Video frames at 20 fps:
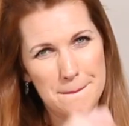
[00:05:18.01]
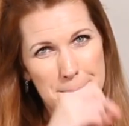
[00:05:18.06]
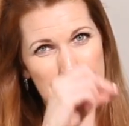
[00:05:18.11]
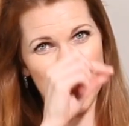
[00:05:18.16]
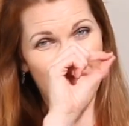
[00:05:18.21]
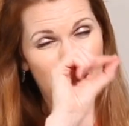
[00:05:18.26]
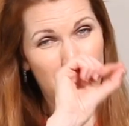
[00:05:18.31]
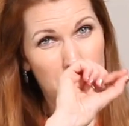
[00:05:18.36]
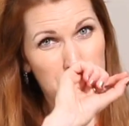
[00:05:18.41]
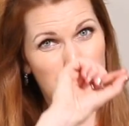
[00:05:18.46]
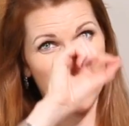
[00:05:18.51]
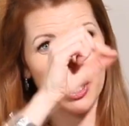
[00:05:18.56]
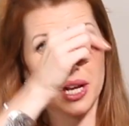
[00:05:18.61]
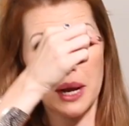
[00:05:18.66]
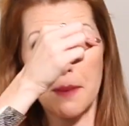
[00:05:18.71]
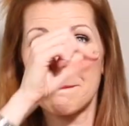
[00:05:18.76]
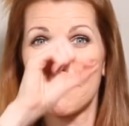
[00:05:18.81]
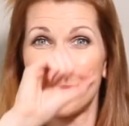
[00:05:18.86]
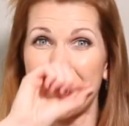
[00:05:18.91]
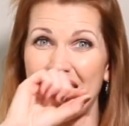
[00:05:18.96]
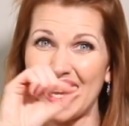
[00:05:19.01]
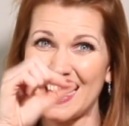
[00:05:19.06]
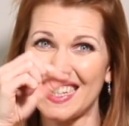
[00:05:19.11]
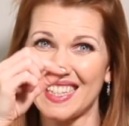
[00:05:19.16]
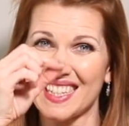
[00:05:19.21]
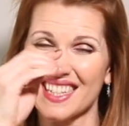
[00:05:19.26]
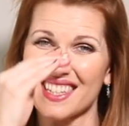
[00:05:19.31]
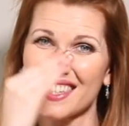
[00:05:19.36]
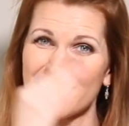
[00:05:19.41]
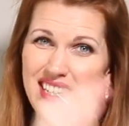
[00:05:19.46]
But I'm putting a
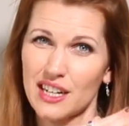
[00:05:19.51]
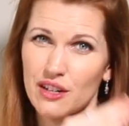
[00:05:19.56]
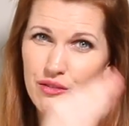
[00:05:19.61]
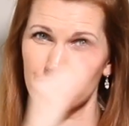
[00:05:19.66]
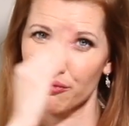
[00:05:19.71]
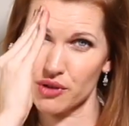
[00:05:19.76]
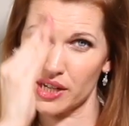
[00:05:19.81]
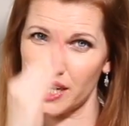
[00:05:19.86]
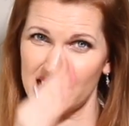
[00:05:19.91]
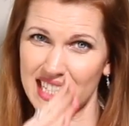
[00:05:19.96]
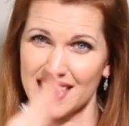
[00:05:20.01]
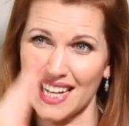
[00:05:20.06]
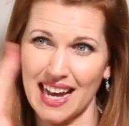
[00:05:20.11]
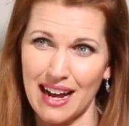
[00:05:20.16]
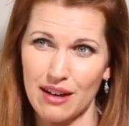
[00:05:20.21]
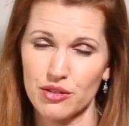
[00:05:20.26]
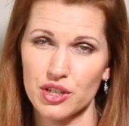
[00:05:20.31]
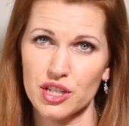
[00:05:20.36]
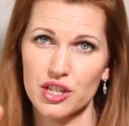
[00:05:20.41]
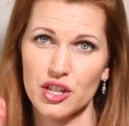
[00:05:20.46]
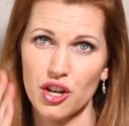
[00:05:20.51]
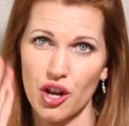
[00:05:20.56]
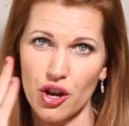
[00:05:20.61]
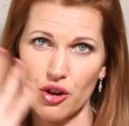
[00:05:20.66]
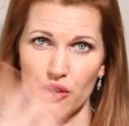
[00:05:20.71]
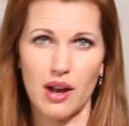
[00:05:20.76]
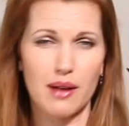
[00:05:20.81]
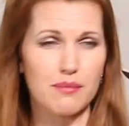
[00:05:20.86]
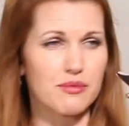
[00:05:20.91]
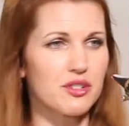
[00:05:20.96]
bend. Instead of resounding the
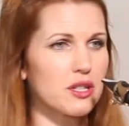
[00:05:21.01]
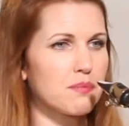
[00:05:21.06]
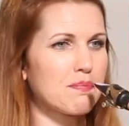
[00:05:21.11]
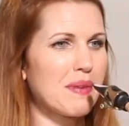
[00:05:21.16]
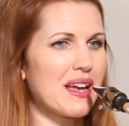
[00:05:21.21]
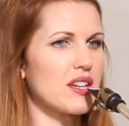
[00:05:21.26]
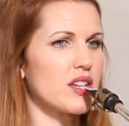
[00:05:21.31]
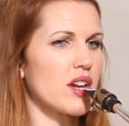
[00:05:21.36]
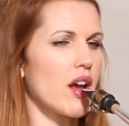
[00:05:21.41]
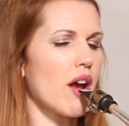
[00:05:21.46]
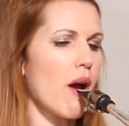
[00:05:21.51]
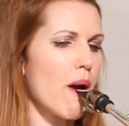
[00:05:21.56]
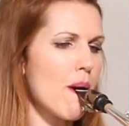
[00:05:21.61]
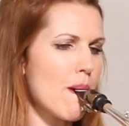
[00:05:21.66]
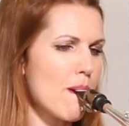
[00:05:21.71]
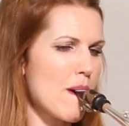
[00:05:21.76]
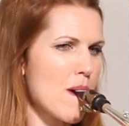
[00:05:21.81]
note, I'm just bending.